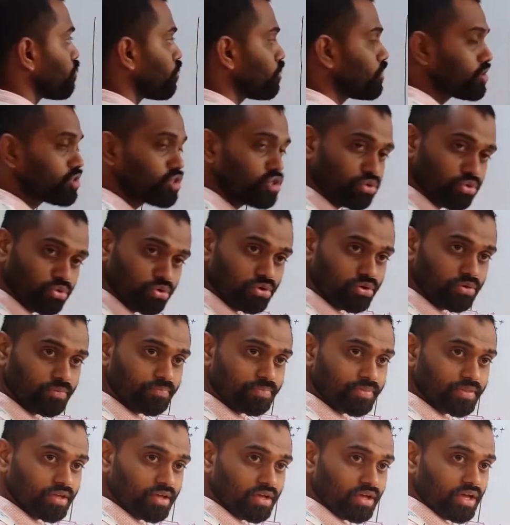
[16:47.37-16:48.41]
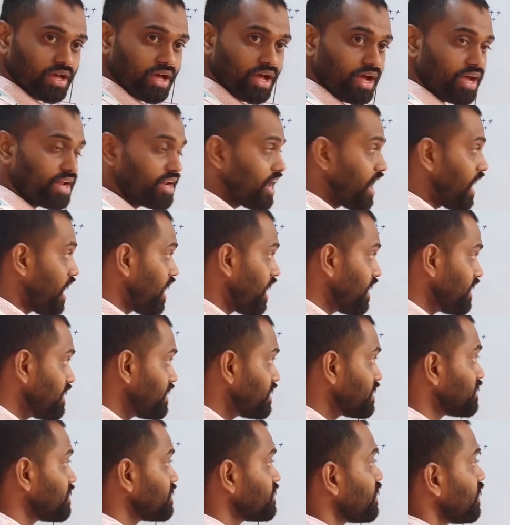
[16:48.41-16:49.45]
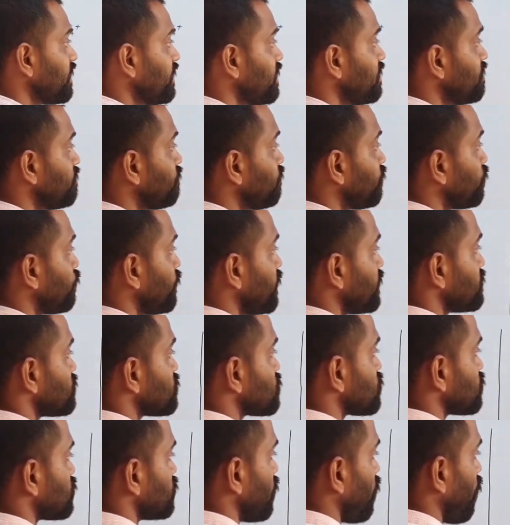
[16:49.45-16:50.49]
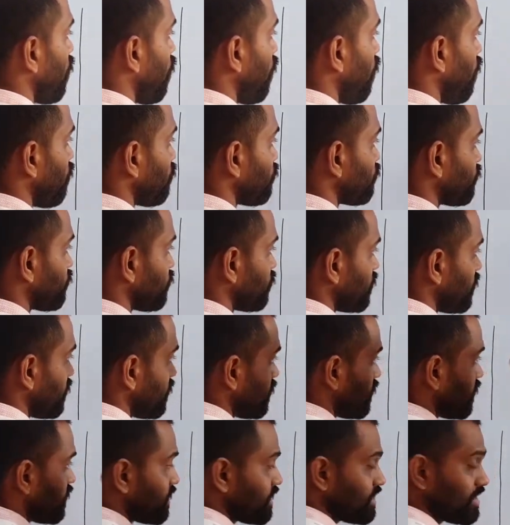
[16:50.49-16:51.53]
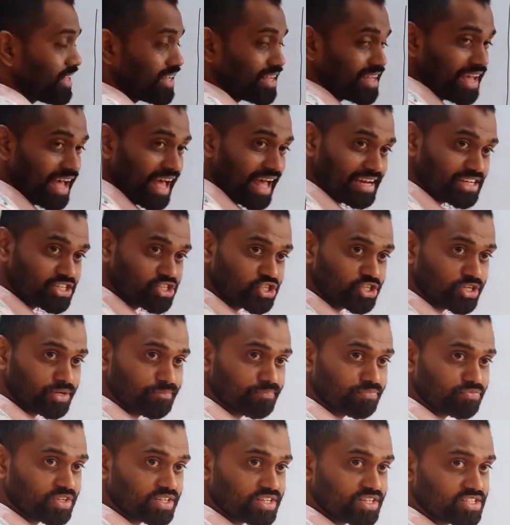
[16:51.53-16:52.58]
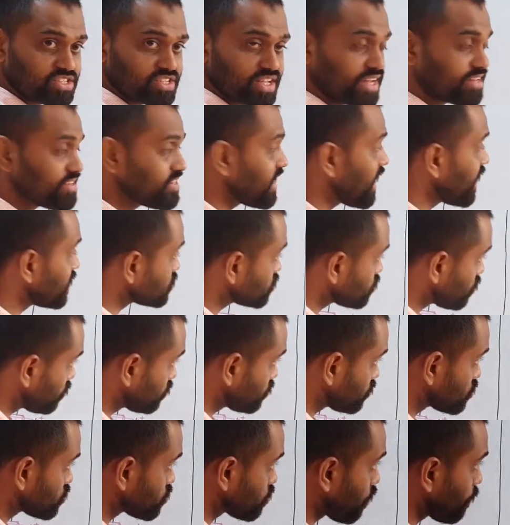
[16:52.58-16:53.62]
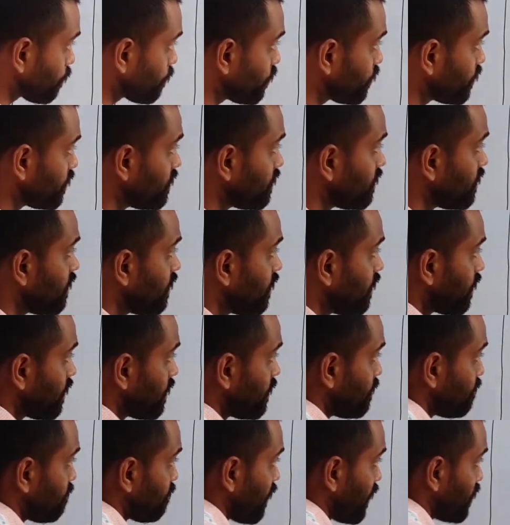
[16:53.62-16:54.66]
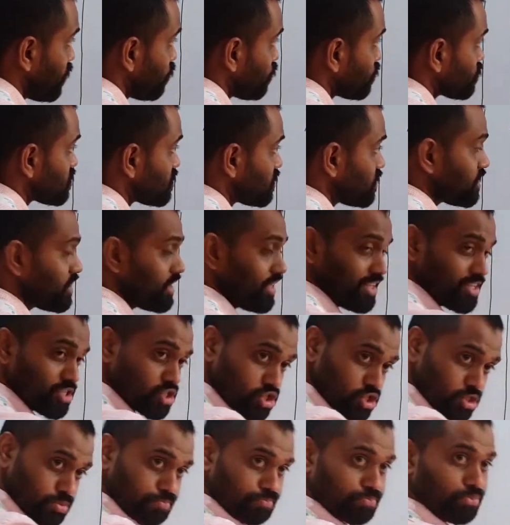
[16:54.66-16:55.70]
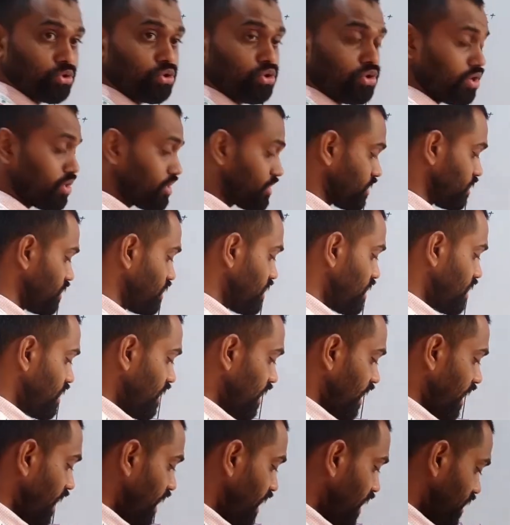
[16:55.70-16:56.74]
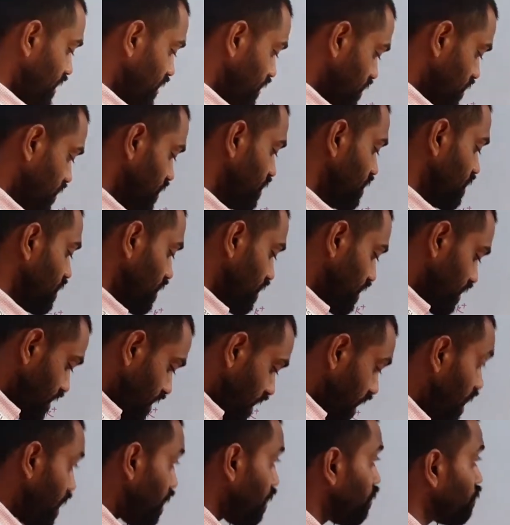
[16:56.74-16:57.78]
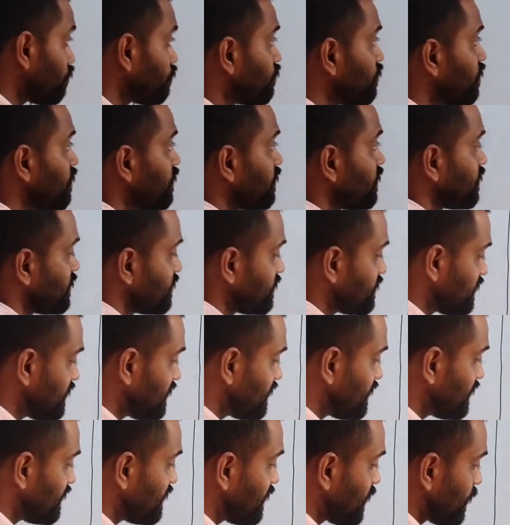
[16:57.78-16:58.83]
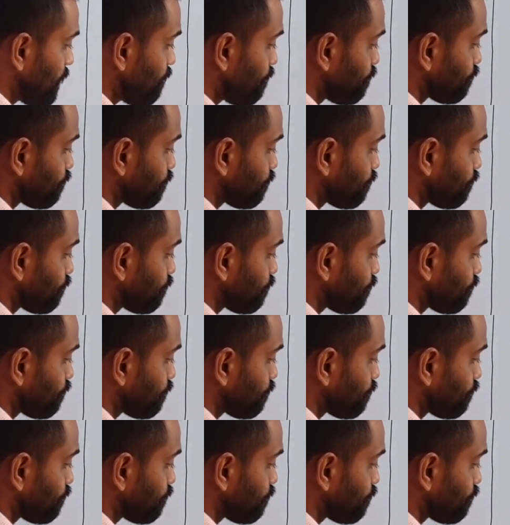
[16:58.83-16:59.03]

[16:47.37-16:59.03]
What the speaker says: molecule, and under the influence of the calcium that is attached on the troponin, the myosin is pulled, and now the